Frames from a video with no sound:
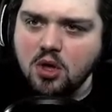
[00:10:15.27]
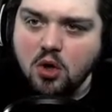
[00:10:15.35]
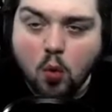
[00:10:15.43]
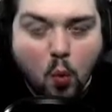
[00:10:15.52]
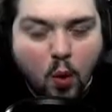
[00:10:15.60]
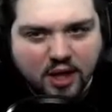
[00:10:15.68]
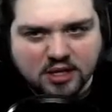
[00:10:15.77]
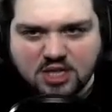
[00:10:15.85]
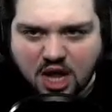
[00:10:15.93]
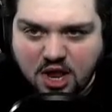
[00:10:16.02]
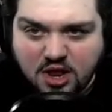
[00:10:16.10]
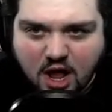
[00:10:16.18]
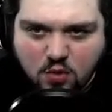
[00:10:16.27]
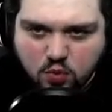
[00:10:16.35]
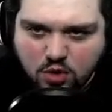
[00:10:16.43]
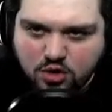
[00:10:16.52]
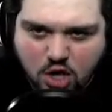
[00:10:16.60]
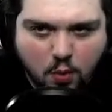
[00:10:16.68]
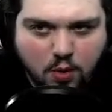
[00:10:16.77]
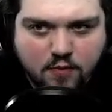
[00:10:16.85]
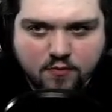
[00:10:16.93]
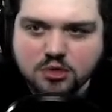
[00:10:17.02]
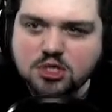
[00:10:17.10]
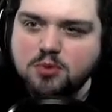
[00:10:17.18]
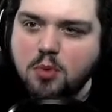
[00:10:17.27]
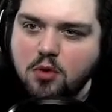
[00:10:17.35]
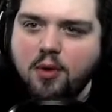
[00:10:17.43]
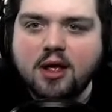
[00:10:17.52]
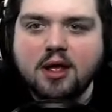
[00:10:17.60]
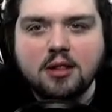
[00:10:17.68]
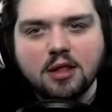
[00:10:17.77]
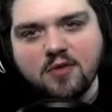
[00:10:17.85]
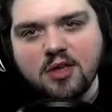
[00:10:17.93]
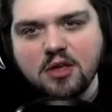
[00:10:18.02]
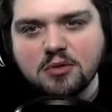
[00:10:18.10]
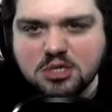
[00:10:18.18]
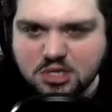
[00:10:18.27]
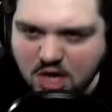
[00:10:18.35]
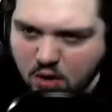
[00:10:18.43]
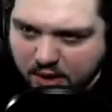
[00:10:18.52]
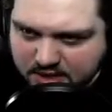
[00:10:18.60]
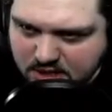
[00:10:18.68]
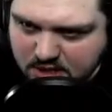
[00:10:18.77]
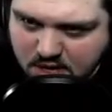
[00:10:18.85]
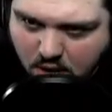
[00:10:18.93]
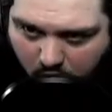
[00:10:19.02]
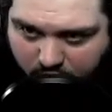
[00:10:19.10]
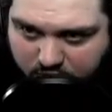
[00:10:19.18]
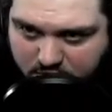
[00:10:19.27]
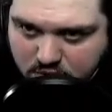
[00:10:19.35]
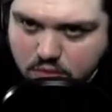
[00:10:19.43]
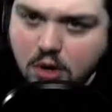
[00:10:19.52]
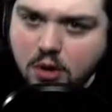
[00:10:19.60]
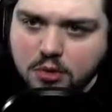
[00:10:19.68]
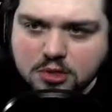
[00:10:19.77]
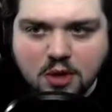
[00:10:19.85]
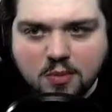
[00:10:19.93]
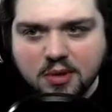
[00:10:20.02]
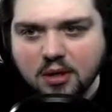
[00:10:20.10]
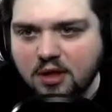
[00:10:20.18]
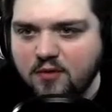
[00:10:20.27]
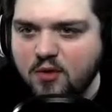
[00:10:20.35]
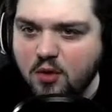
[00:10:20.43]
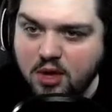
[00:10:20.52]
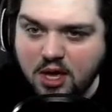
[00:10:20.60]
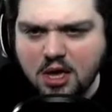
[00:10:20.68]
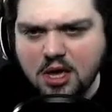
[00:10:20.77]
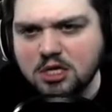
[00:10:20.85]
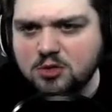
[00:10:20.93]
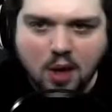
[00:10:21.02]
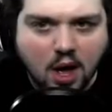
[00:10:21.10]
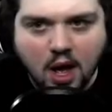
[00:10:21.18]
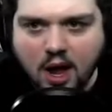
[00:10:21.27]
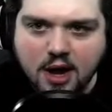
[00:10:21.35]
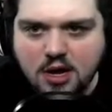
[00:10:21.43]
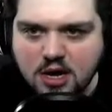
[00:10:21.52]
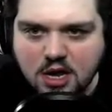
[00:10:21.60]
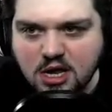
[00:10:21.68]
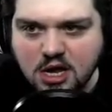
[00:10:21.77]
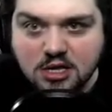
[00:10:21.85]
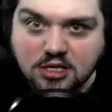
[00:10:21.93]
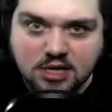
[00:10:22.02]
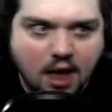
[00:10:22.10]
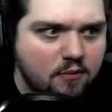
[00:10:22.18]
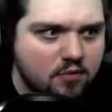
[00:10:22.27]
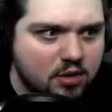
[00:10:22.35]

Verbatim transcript: Well done, Edward. Going for a smoke break and leaving your cigarettes in the office. Who knows? Maybe you'll leave your keys behind in a cadaver